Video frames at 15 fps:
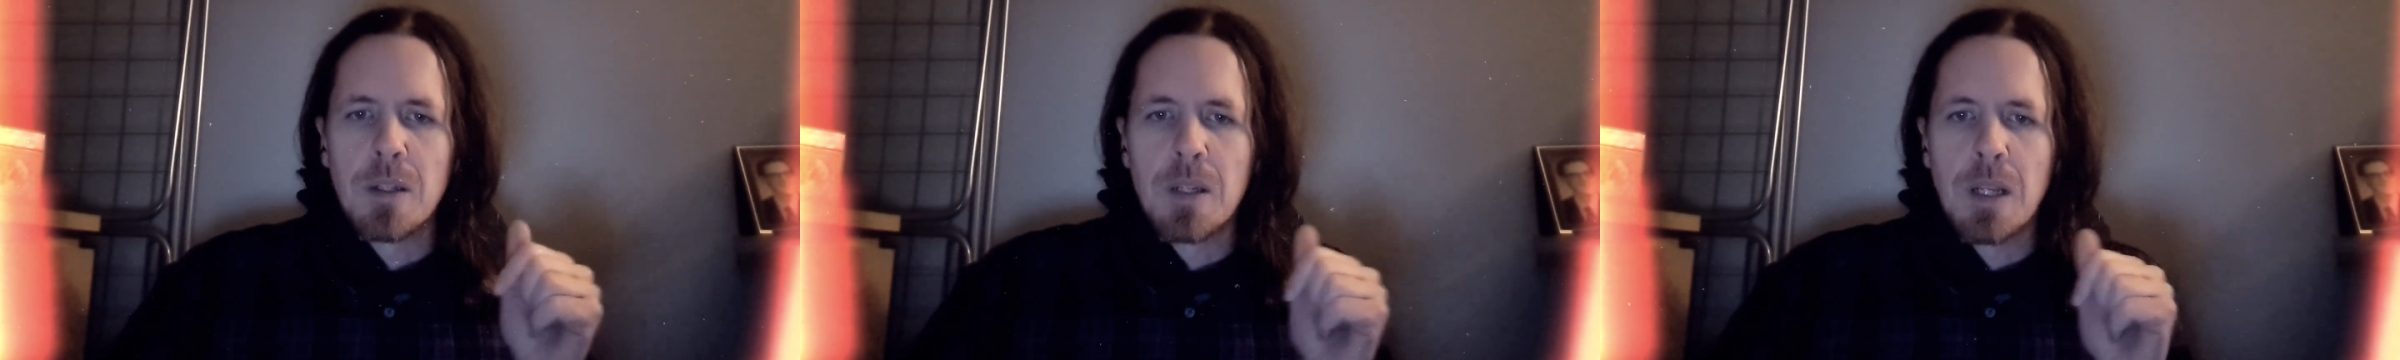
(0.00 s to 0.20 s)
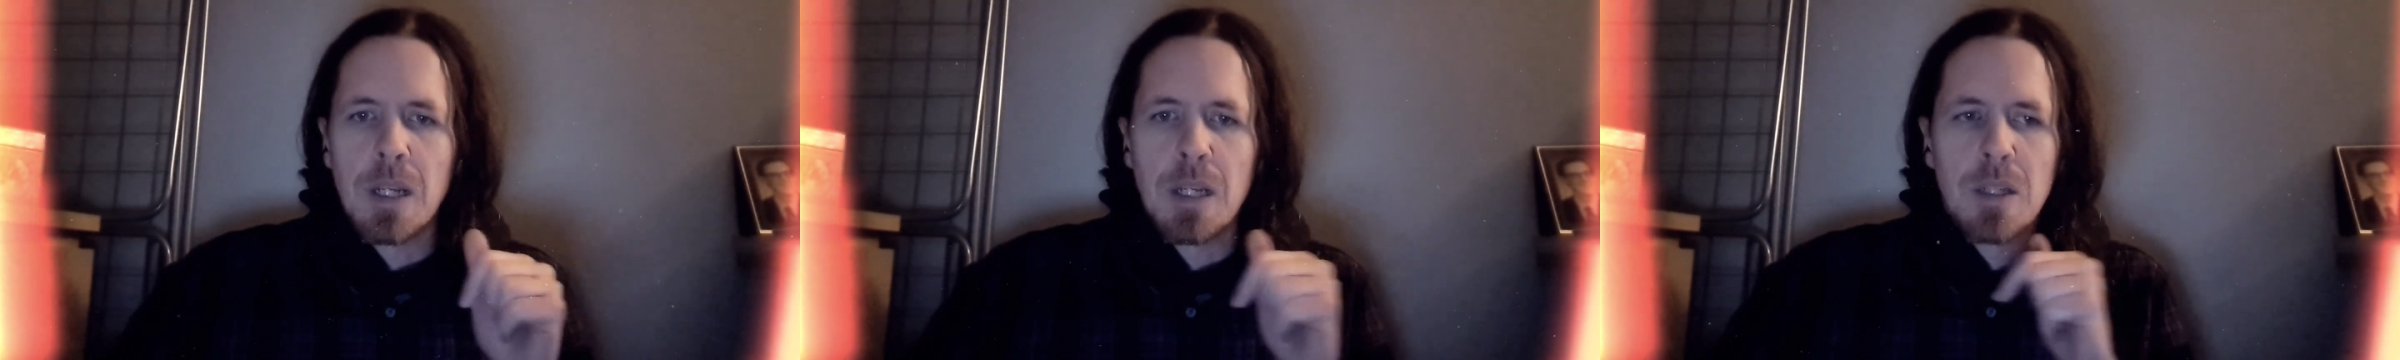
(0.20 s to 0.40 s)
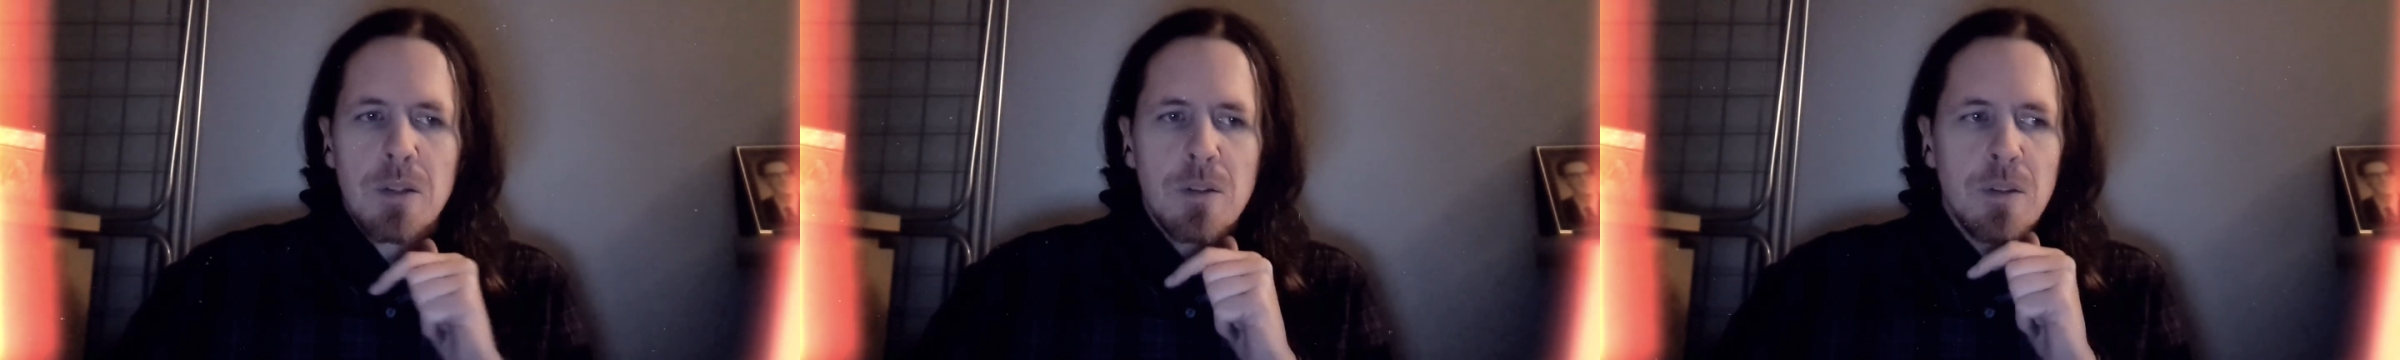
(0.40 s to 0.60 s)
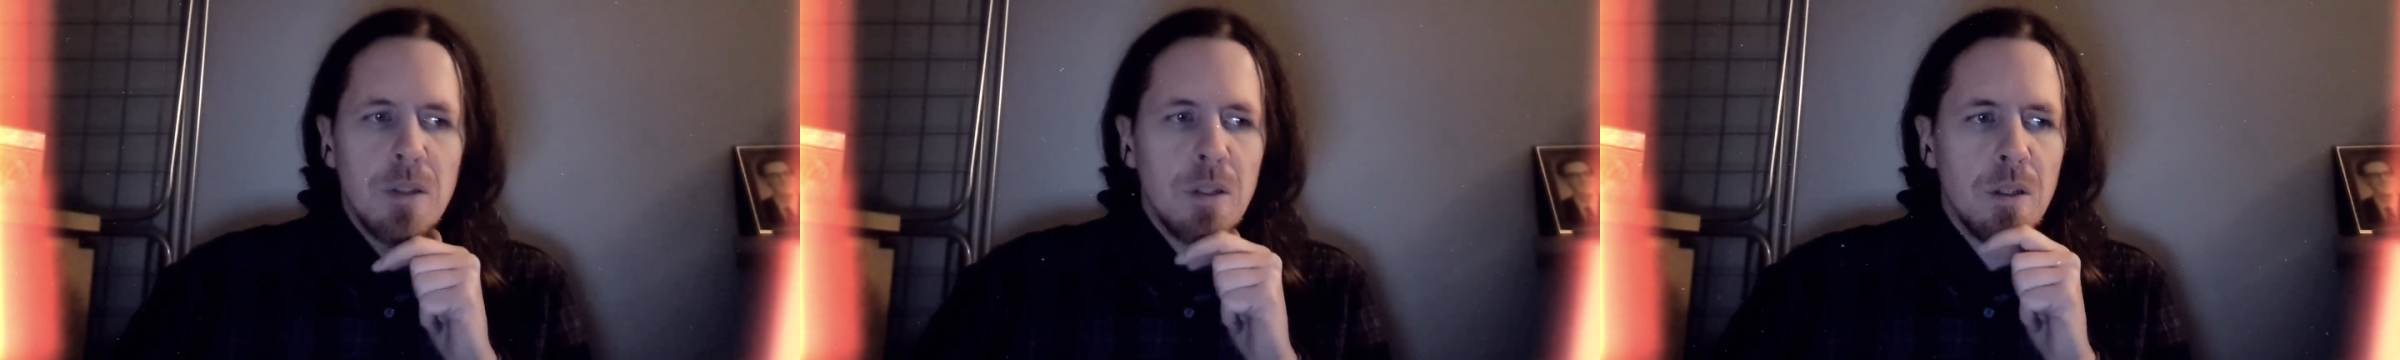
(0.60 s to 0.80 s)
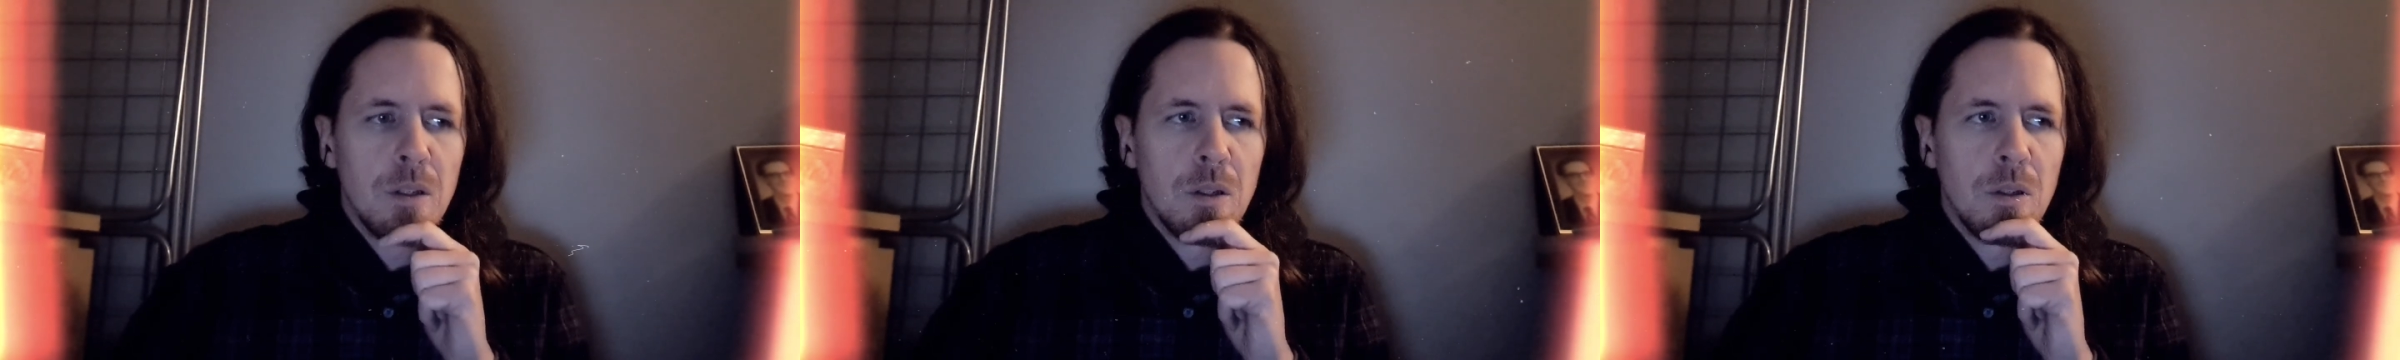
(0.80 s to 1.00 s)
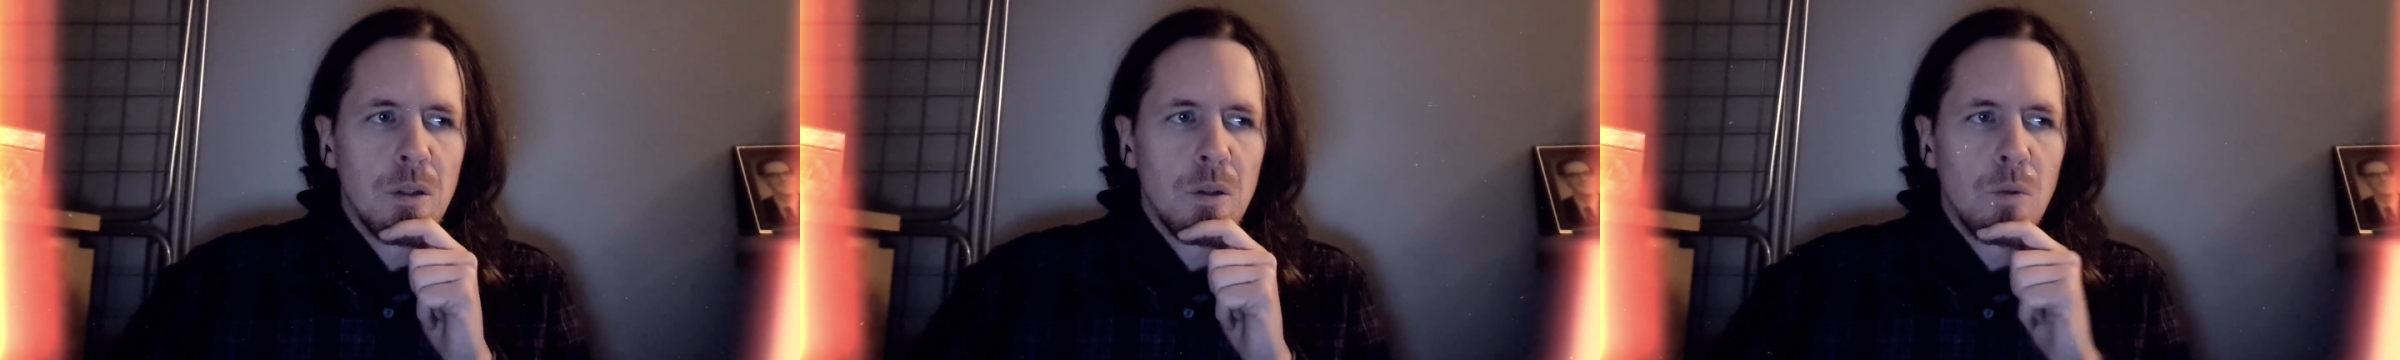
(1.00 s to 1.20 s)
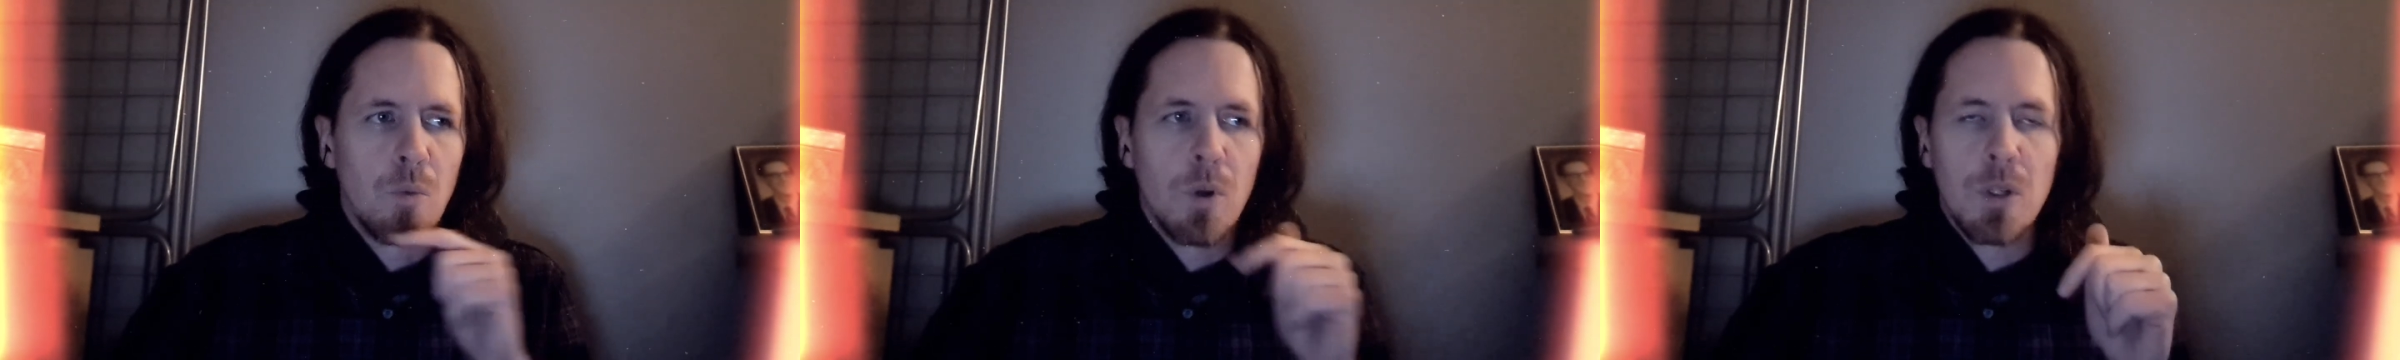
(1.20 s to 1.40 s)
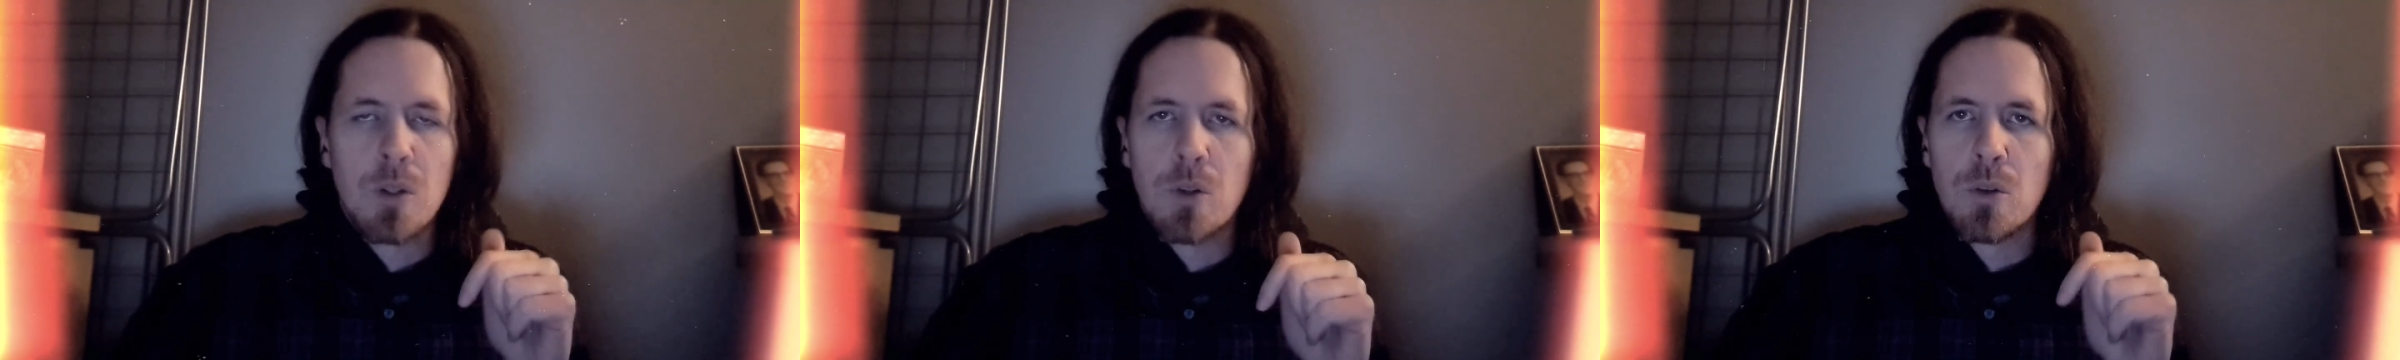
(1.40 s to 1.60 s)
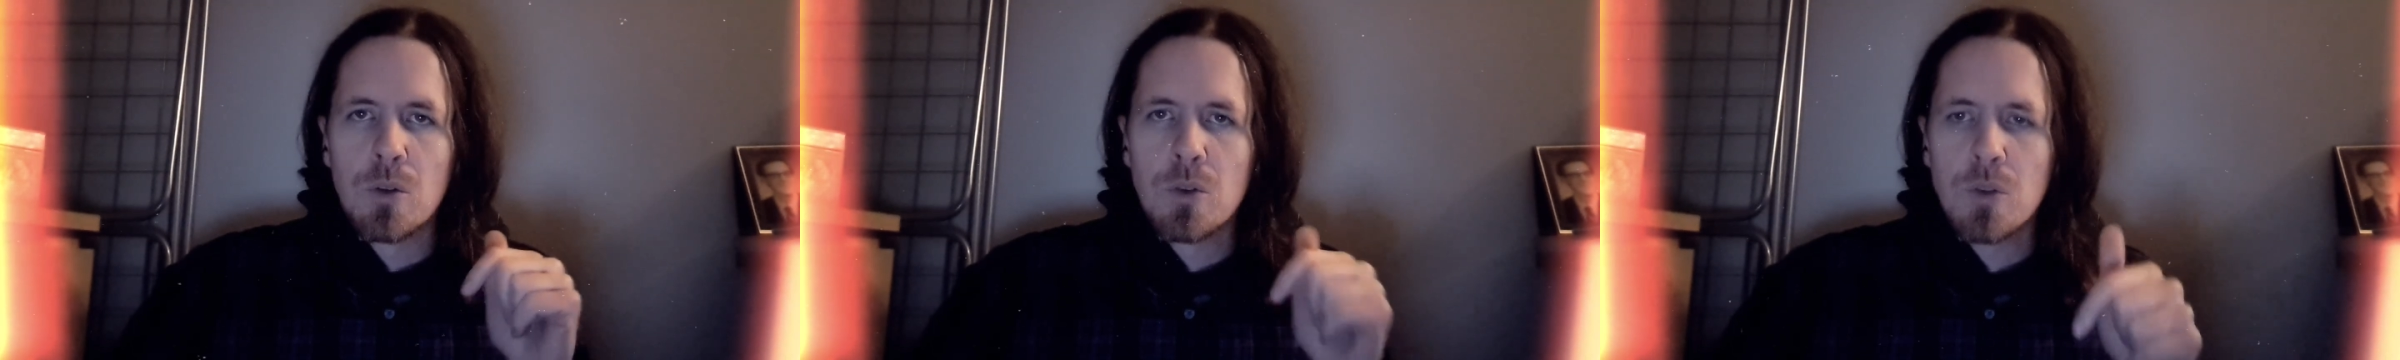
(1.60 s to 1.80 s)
today is the winter